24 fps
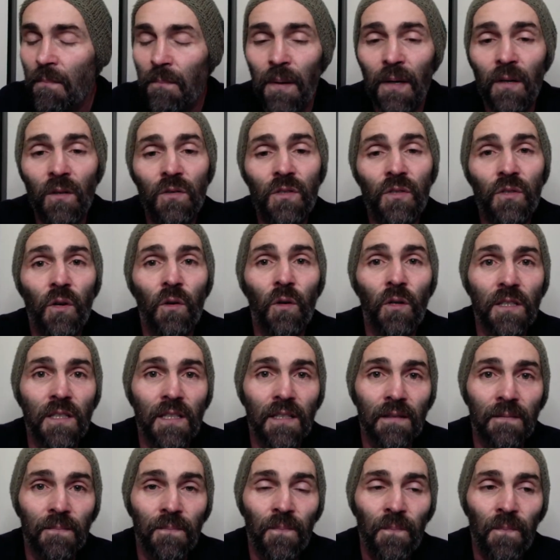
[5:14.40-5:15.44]
Bill
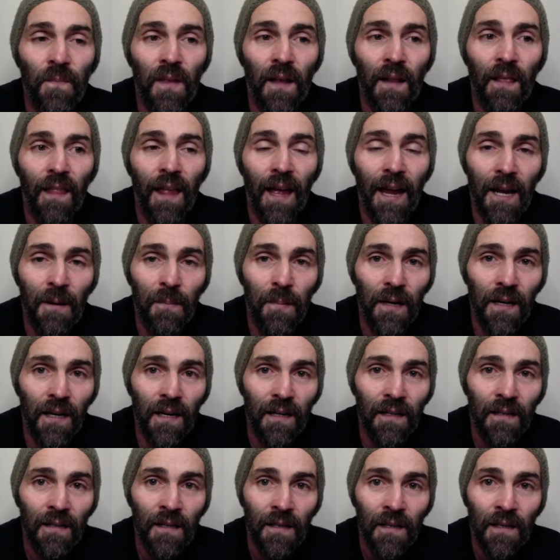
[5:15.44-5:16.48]
Shorten, the
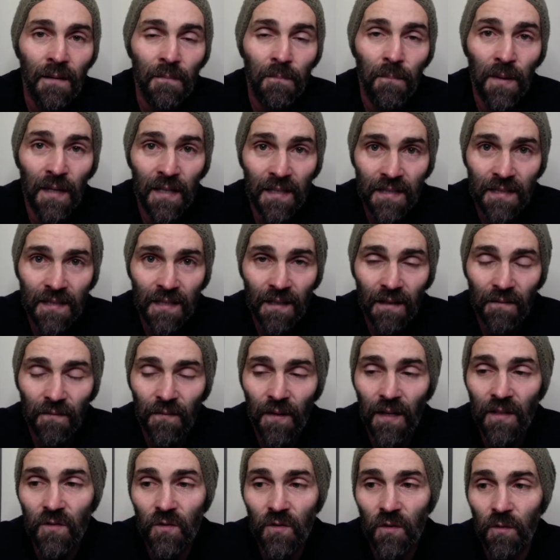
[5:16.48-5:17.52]
Labor minister,
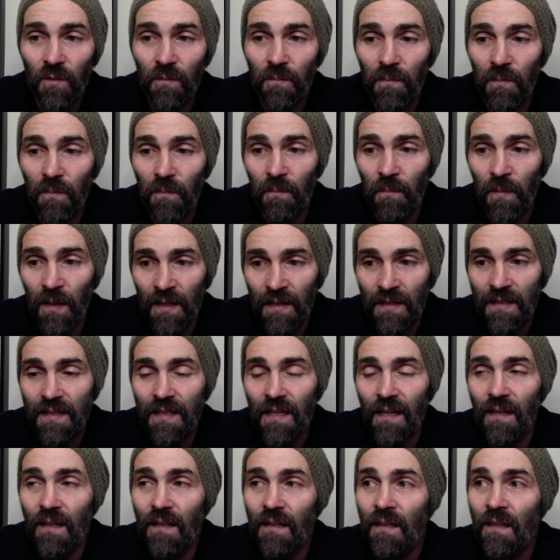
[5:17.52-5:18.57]
federal
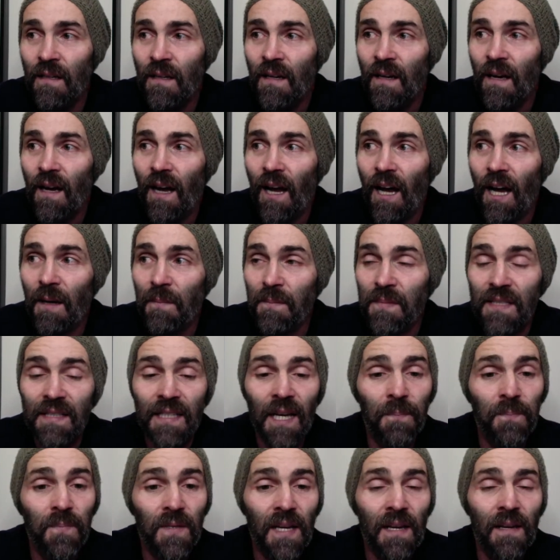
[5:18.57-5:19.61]
minister,
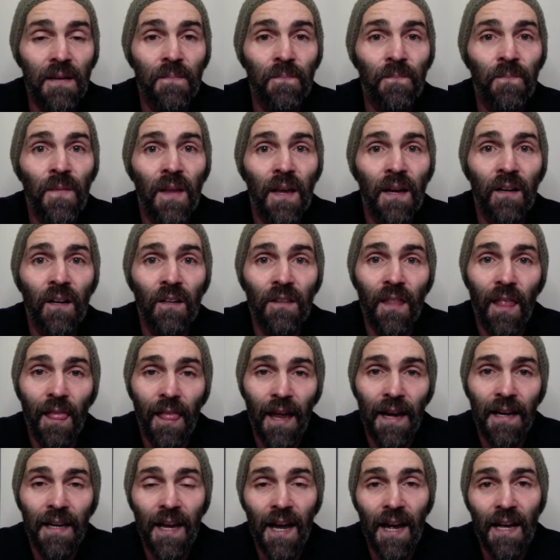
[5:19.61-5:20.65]
stepped in and got the
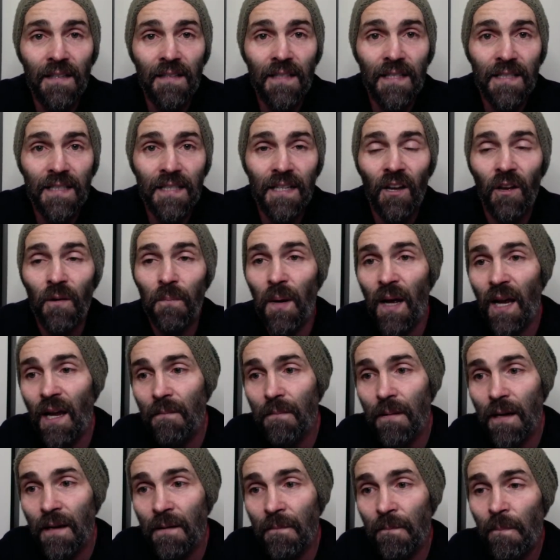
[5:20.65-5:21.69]
lady out to see her
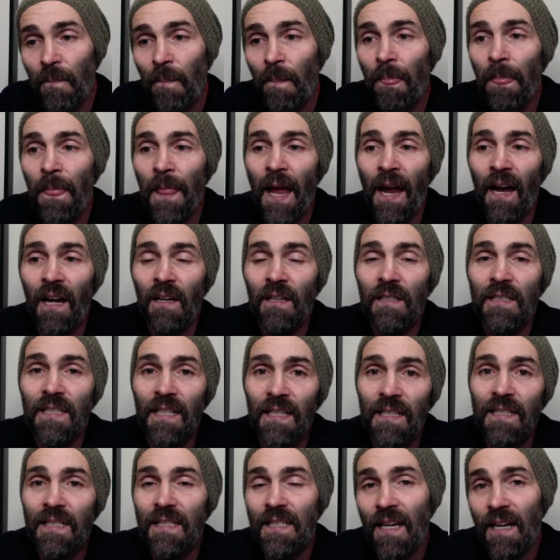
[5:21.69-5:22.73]
baby. Now,
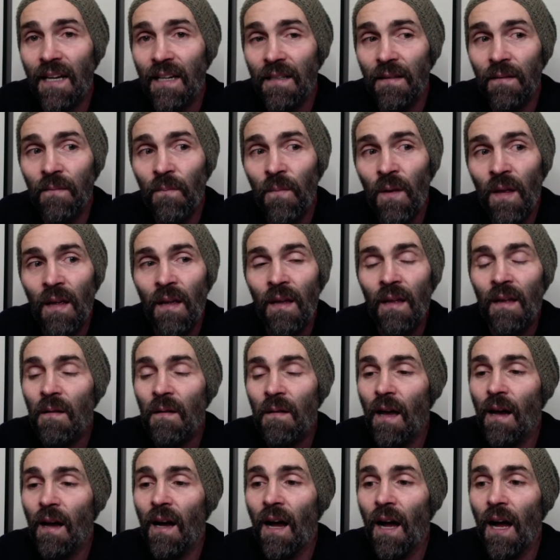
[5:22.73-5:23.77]
since then,
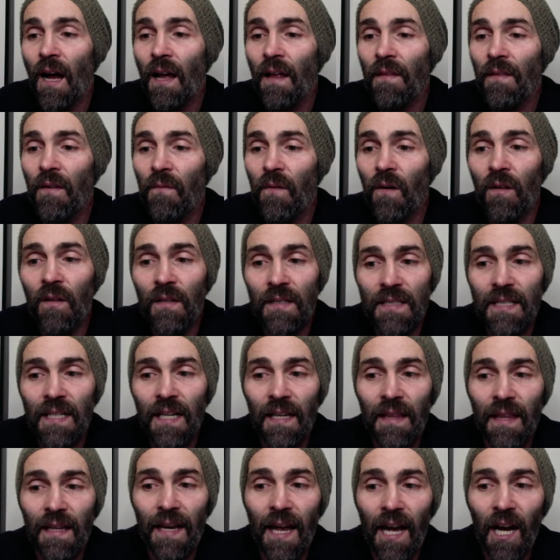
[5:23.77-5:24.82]
the
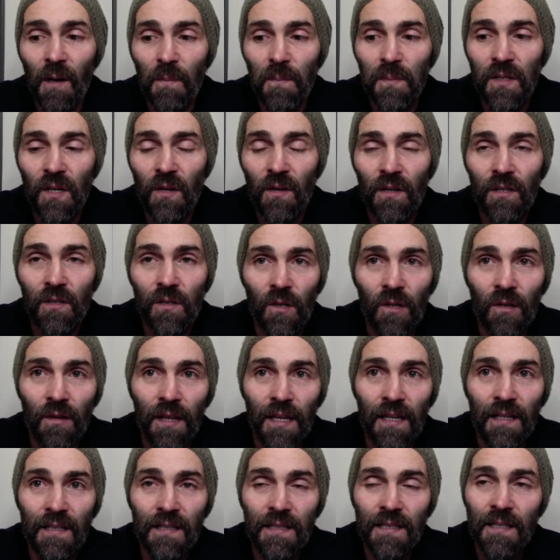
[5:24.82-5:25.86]
volunteer that helped her to do
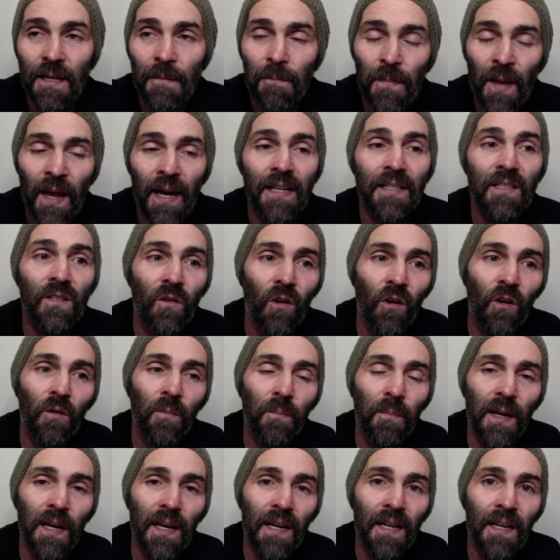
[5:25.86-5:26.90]
this has
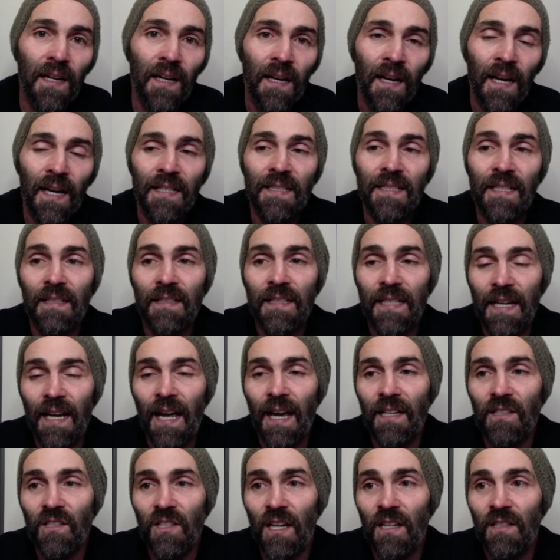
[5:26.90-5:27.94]
called me and said
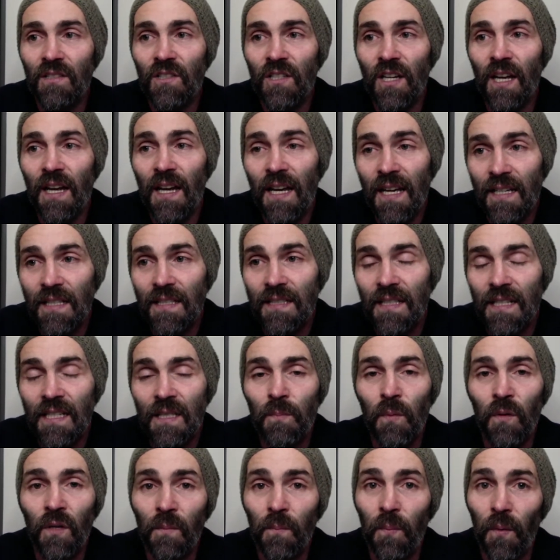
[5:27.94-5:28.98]
DHHS
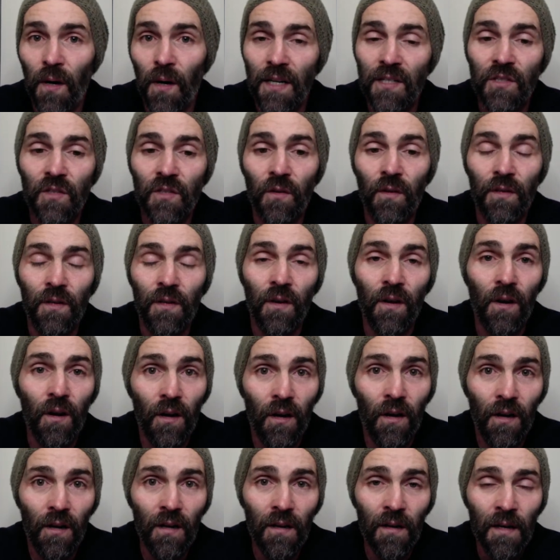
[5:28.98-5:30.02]
is putting pressure on
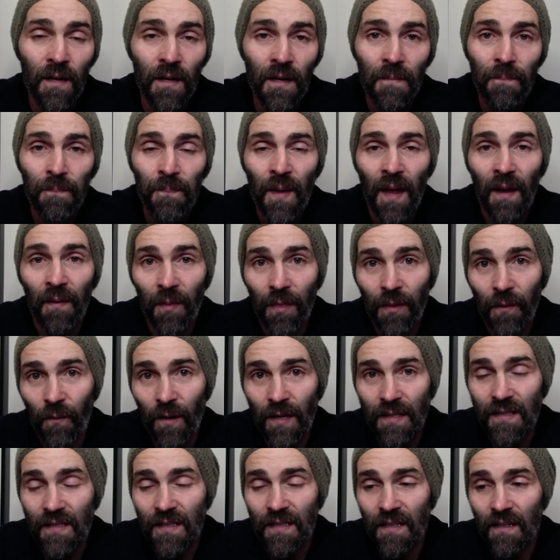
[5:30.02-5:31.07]
her and
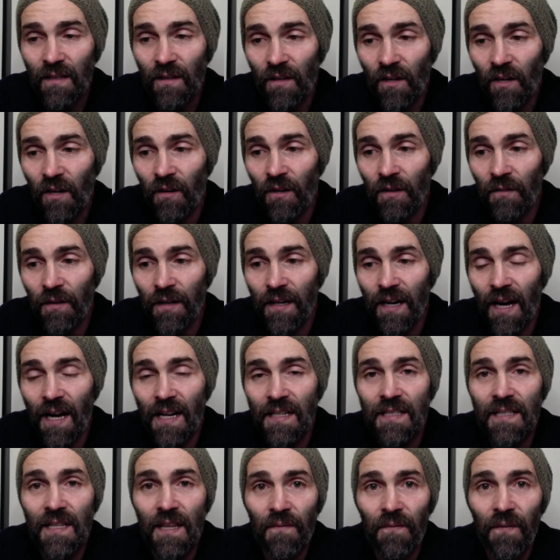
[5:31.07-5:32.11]
threatening her in
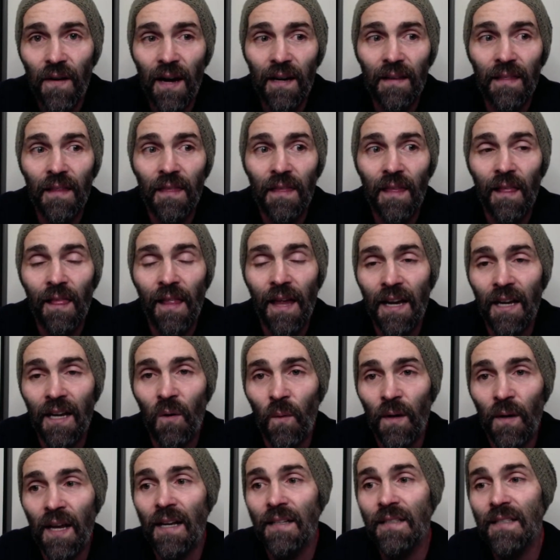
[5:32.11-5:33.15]
regards to the fact that the lady
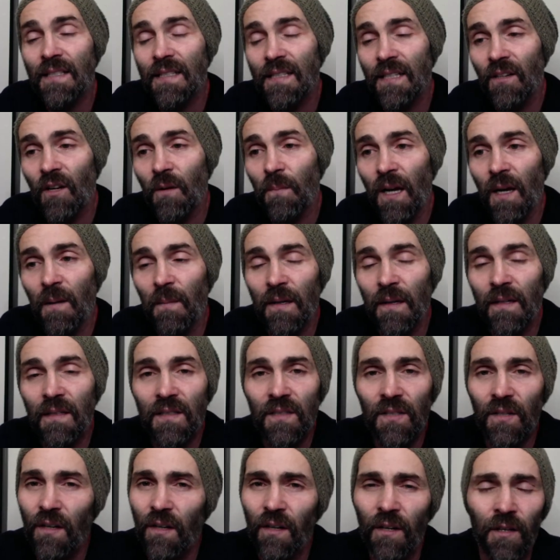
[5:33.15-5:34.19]
went out to see her baby.
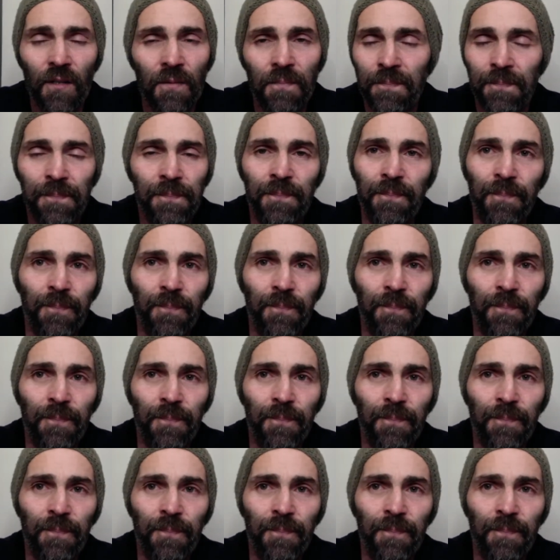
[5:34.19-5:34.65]
So